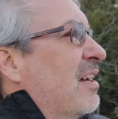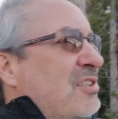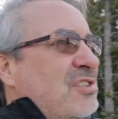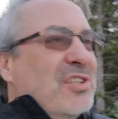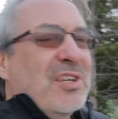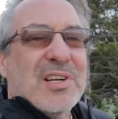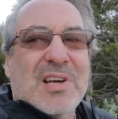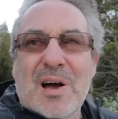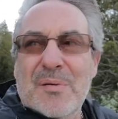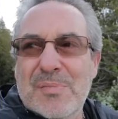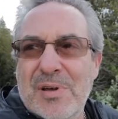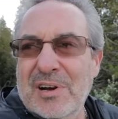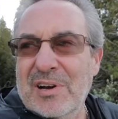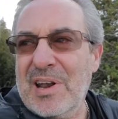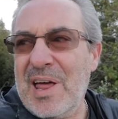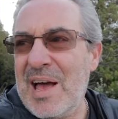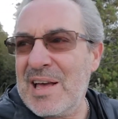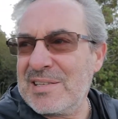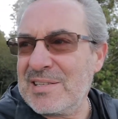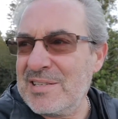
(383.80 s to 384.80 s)
Should have come here
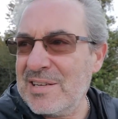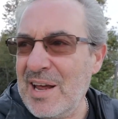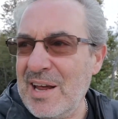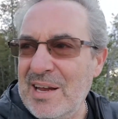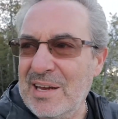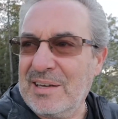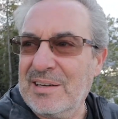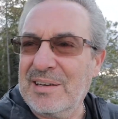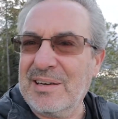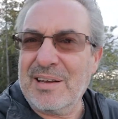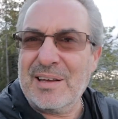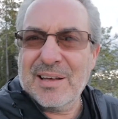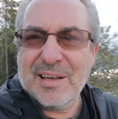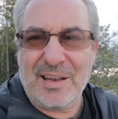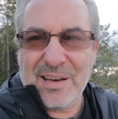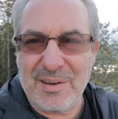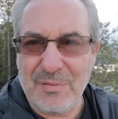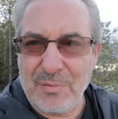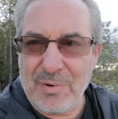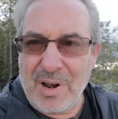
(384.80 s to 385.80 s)
last night. I
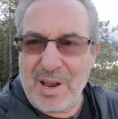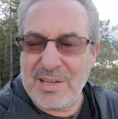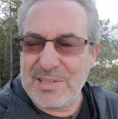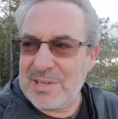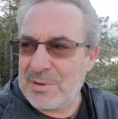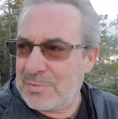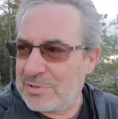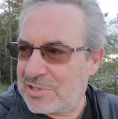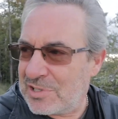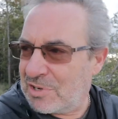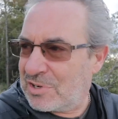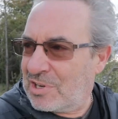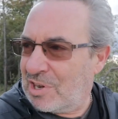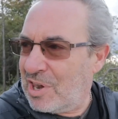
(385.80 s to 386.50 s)
didn't realize that was so